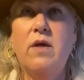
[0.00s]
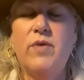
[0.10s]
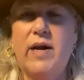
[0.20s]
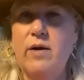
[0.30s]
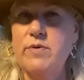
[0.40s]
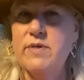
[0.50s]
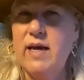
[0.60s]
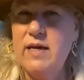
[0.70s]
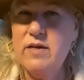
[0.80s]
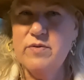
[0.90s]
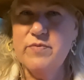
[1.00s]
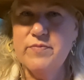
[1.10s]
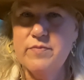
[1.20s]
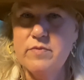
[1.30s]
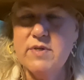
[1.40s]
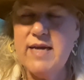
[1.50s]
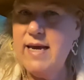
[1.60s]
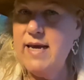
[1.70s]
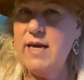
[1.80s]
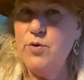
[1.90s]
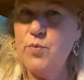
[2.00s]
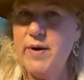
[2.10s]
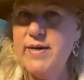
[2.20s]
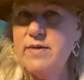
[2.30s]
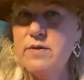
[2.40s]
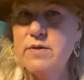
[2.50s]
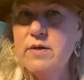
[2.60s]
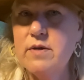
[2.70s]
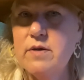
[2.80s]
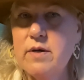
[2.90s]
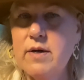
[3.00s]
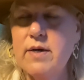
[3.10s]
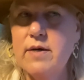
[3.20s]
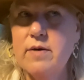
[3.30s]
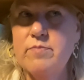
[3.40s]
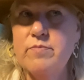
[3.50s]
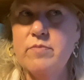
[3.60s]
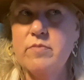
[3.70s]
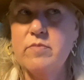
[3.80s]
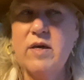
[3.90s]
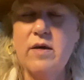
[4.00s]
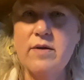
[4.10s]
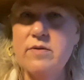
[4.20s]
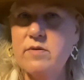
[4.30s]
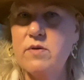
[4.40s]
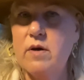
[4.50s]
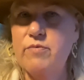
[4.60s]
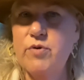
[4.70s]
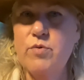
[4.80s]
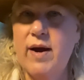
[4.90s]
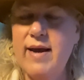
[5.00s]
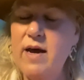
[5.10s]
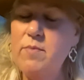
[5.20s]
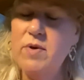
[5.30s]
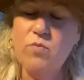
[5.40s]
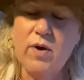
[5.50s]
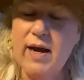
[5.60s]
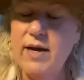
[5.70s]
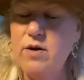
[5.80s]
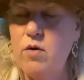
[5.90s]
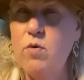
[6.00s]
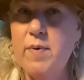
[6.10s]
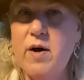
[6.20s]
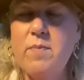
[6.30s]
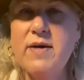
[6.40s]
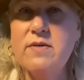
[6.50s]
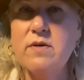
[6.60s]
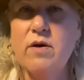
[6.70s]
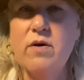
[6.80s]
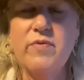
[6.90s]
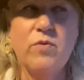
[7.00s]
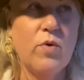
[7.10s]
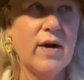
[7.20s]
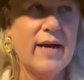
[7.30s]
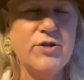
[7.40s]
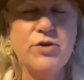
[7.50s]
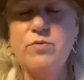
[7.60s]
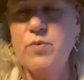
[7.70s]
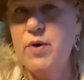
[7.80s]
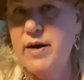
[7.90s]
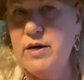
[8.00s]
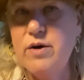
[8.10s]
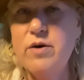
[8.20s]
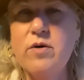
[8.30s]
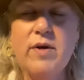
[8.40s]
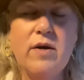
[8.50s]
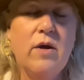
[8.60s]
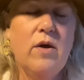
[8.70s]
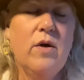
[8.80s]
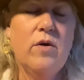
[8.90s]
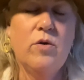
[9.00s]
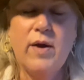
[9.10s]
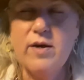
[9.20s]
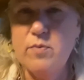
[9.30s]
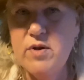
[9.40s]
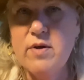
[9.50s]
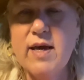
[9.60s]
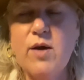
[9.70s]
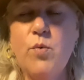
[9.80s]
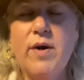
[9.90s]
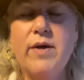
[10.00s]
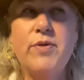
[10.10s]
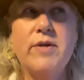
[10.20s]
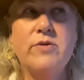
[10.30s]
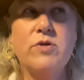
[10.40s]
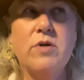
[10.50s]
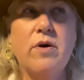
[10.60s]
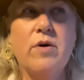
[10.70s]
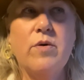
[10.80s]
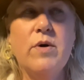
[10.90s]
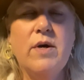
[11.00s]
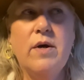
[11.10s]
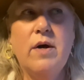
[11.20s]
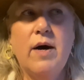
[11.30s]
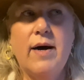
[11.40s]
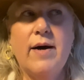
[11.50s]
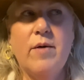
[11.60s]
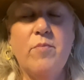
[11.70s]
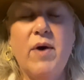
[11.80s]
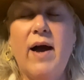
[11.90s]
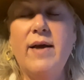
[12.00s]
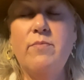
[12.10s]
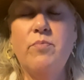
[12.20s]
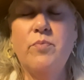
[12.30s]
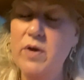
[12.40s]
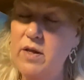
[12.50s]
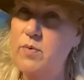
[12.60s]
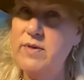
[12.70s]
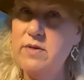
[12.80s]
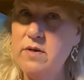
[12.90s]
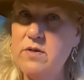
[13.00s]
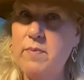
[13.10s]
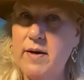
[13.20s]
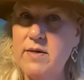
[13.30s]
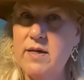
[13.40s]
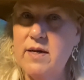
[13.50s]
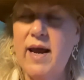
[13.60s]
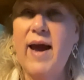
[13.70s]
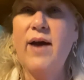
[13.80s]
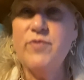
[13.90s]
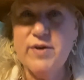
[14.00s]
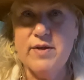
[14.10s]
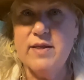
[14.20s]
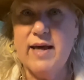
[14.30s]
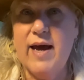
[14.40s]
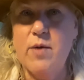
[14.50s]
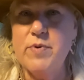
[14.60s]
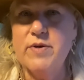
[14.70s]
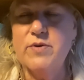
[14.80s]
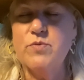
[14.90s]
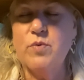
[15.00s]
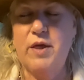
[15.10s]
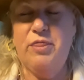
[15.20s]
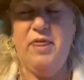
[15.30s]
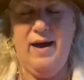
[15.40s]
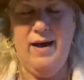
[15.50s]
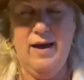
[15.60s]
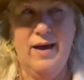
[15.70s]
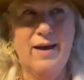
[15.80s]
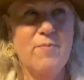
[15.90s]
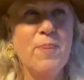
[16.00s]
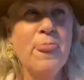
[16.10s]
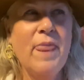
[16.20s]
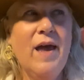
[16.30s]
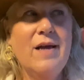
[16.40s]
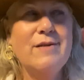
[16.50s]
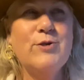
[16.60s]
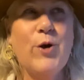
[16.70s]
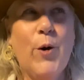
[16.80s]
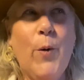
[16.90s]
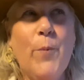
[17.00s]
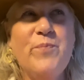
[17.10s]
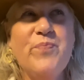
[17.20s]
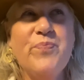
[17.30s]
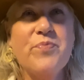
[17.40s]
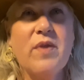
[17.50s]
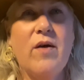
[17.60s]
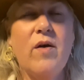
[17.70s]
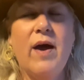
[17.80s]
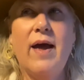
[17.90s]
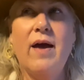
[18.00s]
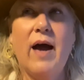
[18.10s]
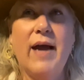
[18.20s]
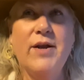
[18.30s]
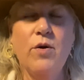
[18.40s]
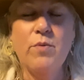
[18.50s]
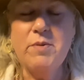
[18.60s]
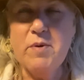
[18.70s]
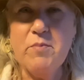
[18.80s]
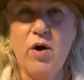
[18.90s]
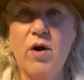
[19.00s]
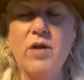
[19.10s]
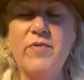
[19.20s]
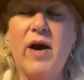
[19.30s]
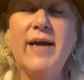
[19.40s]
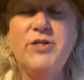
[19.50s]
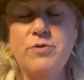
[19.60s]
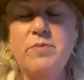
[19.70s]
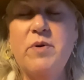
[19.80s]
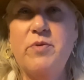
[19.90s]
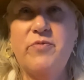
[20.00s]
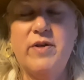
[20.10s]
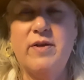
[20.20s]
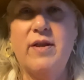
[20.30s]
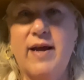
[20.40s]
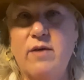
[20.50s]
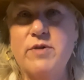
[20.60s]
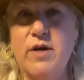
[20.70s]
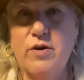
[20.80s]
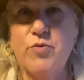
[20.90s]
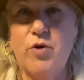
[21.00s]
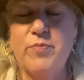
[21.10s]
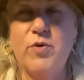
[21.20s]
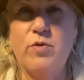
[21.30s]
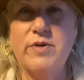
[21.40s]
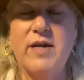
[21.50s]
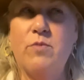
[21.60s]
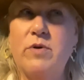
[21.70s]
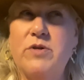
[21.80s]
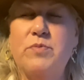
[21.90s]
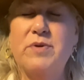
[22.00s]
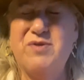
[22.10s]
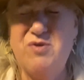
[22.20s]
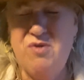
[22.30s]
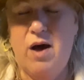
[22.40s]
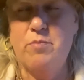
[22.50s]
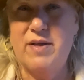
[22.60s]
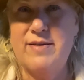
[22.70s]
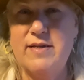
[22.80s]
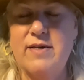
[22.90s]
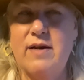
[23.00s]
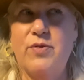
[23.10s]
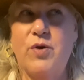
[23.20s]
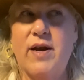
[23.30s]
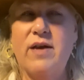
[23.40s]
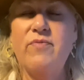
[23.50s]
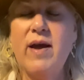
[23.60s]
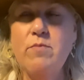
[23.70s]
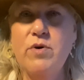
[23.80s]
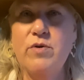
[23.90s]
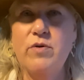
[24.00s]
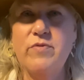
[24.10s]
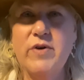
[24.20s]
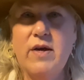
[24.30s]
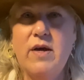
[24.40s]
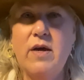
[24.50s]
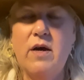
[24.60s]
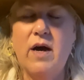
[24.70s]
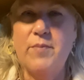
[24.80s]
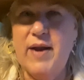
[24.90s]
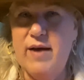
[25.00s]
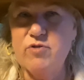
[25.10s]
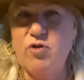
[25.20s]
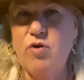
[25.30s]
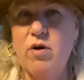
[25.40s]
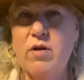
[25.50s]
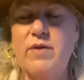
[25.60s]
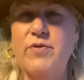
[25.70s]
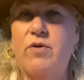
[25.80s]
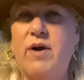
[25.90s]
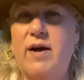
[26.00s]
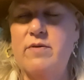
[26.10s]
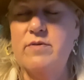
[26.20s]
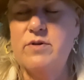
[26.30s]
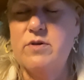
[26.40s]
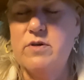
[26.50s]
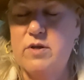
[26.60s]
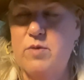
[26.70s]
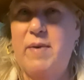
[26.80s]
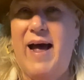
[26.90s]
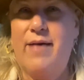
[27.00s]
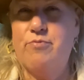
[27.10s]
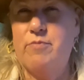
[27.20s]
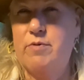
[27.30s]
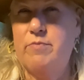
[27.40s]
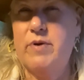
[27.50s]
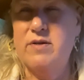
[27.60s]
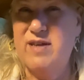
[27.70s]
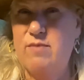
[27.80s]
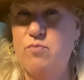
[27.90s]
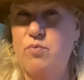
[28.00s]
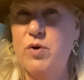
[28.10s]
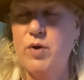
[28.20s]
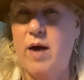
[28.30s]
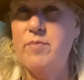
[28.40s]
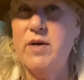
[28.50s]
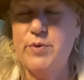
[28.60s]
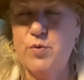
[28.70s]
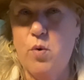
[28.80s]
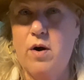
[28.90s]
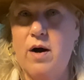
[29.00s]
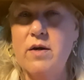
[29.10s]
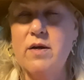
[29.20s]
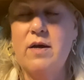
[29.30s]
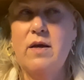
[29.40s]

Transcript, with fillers: that I was kind of taking a risk um, because of who I am and what I know about myself and what I do and where I go and who I communicate with. And so, uh, but I really wasn't expecting everything that happened with that. So, that. I don't remember all of it. I do remember feeling like I was going to throw up the whole time, which was not pleasant. I thought if I move, I'm going to have to crawl on the ground to the bathroom because I will not be able to walk